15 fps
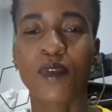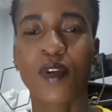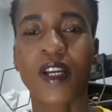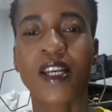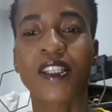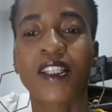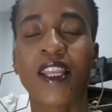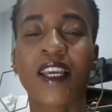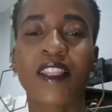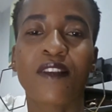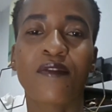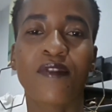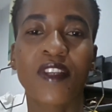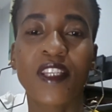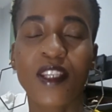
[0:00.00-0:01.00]
You guys like the
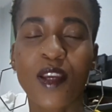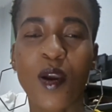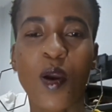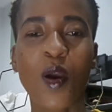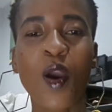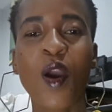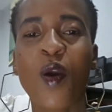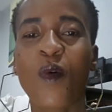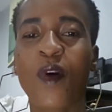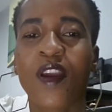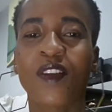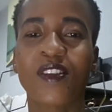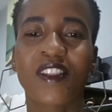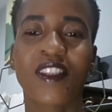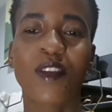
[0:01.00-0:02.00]
video
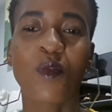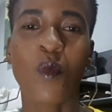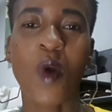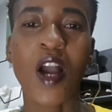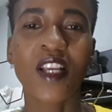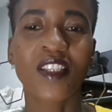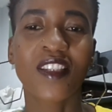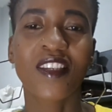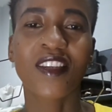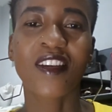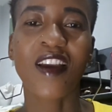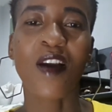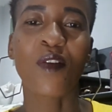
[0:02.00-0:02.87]
while you're still watching,